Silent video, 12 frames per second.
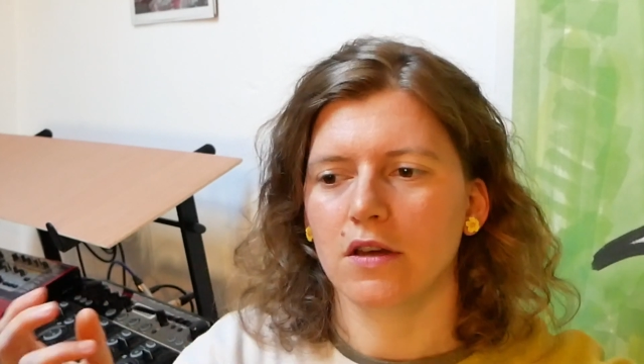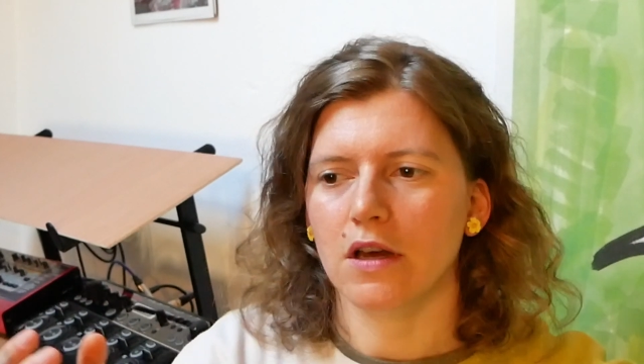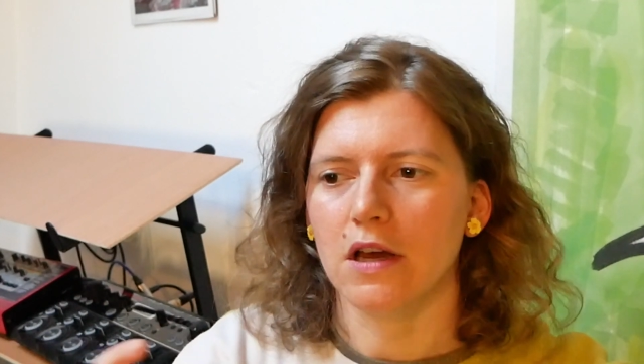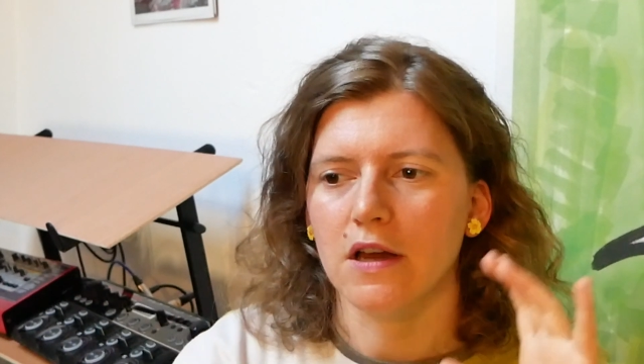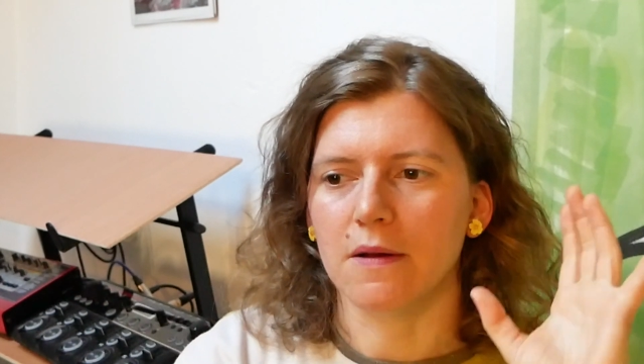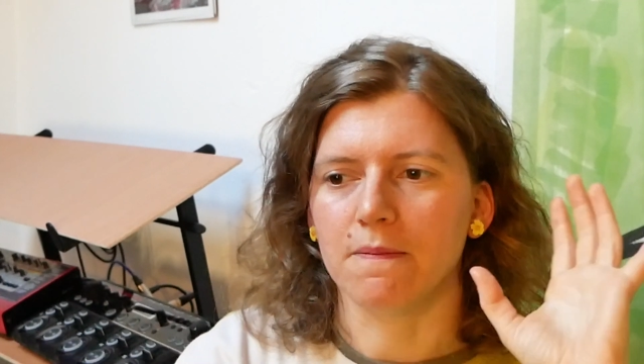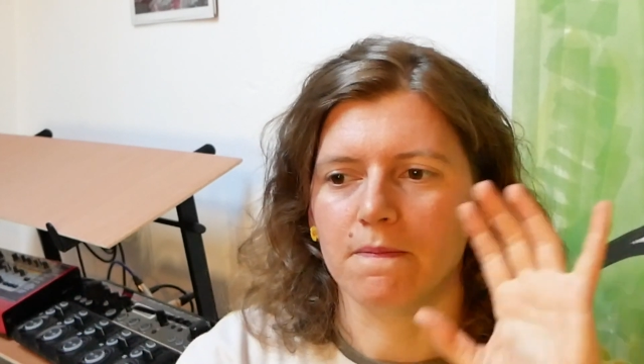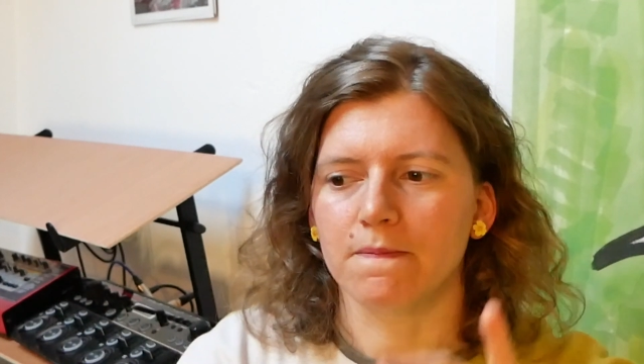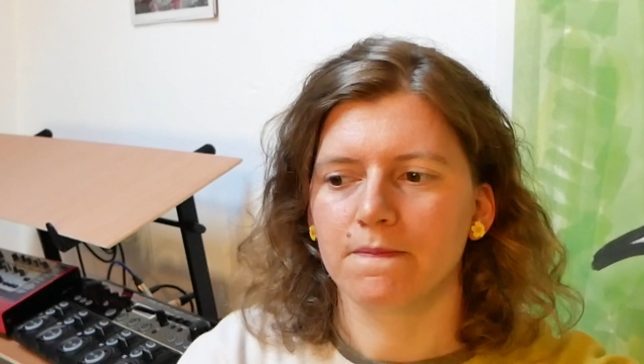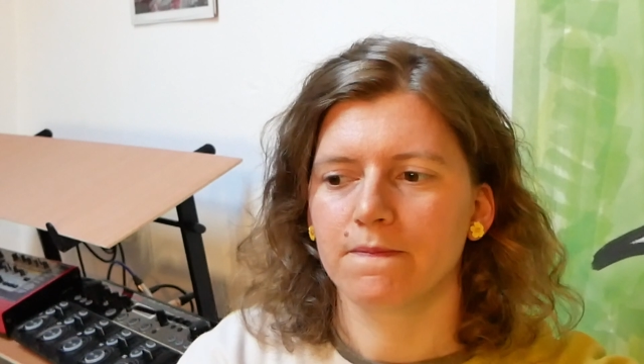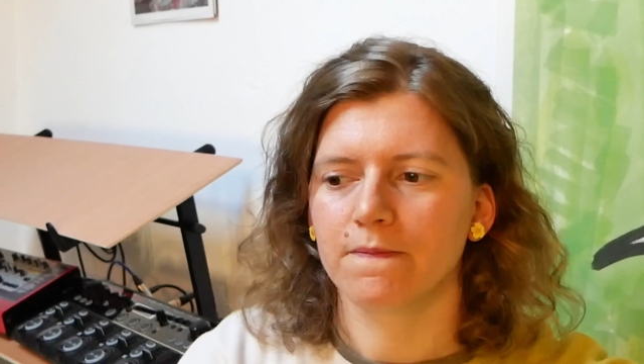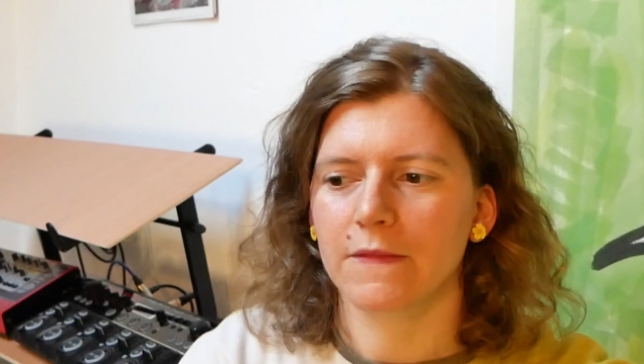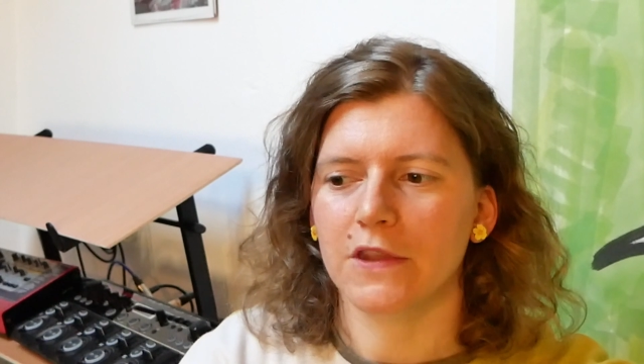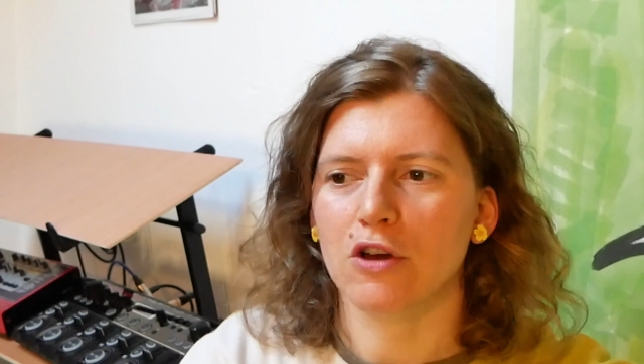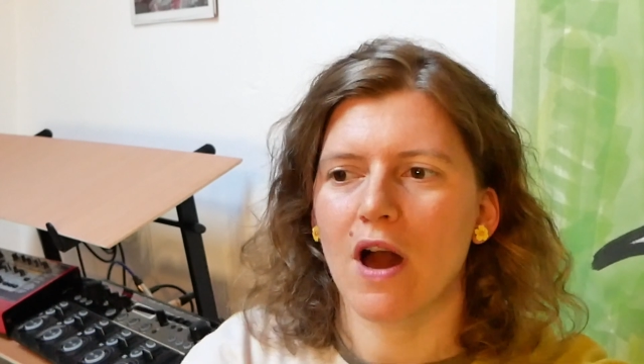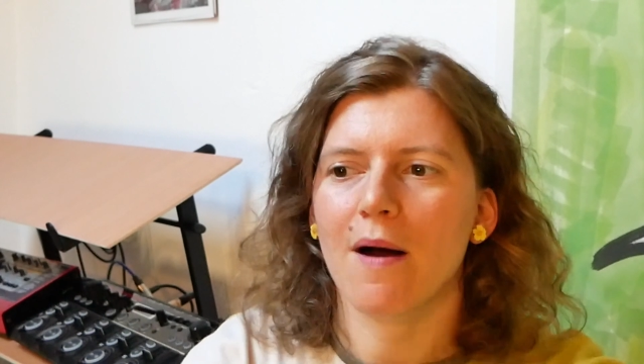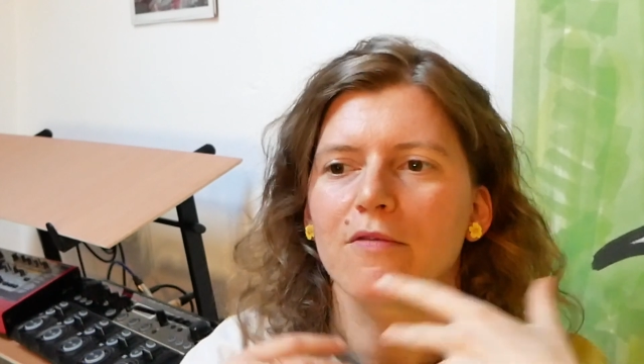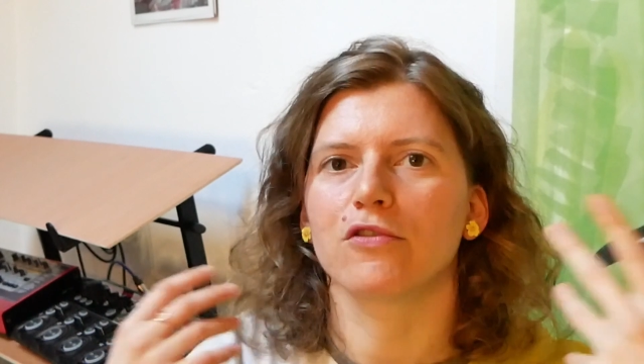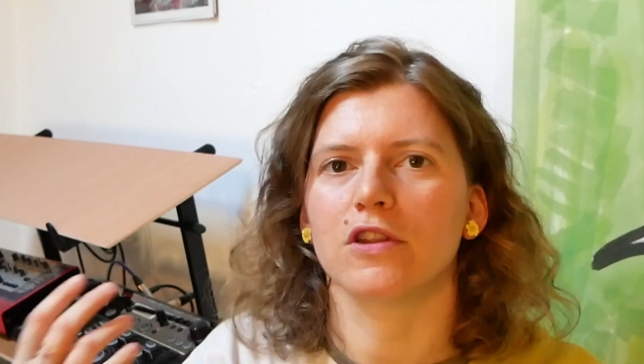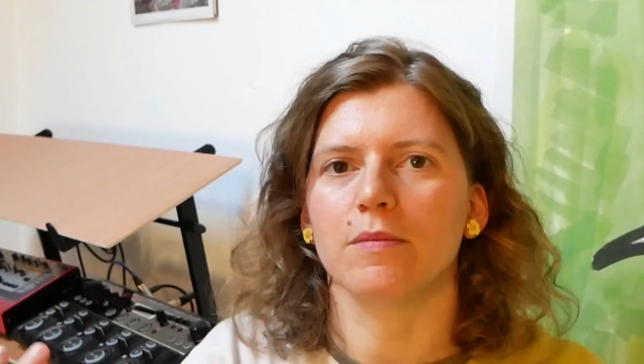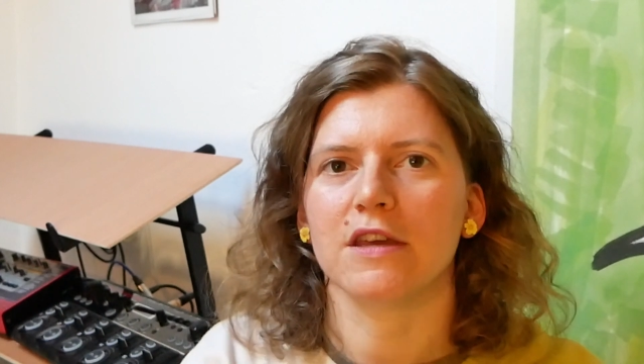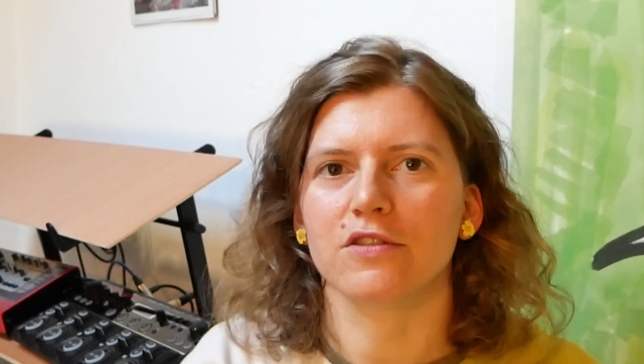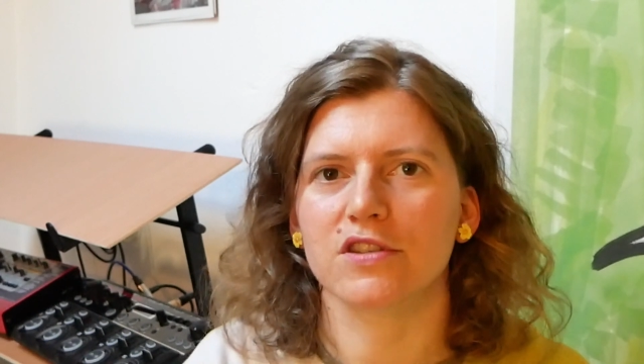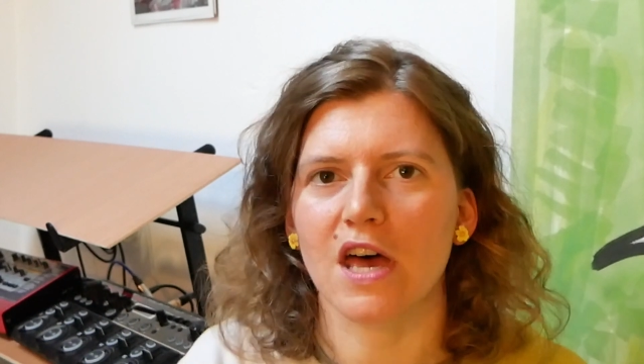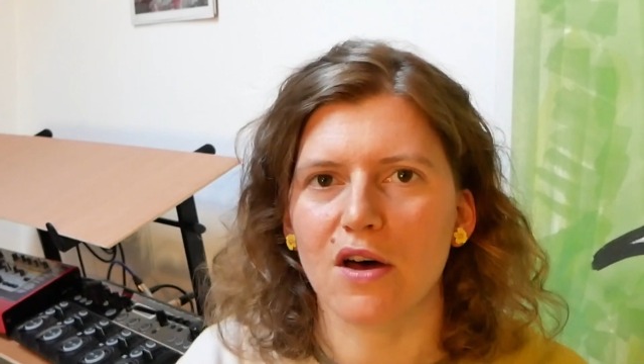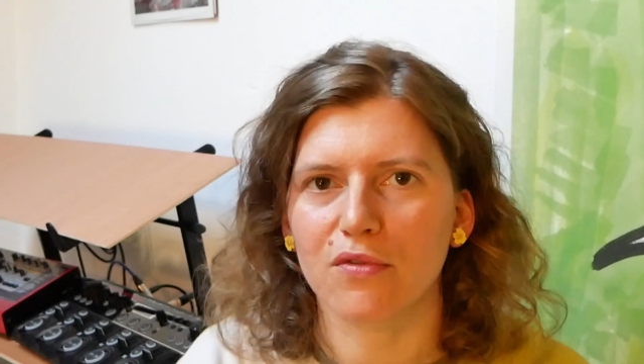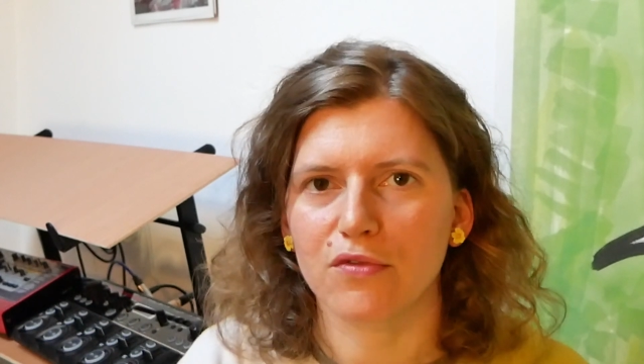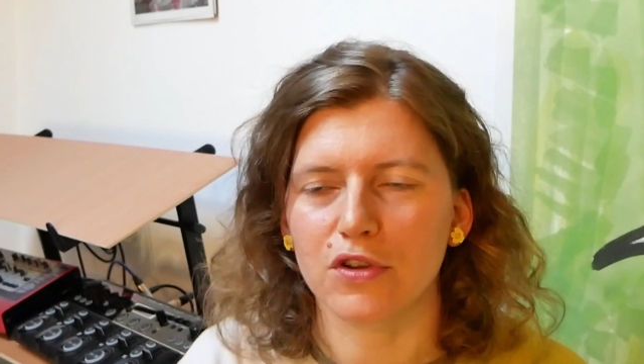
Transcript: you can't fully be yourself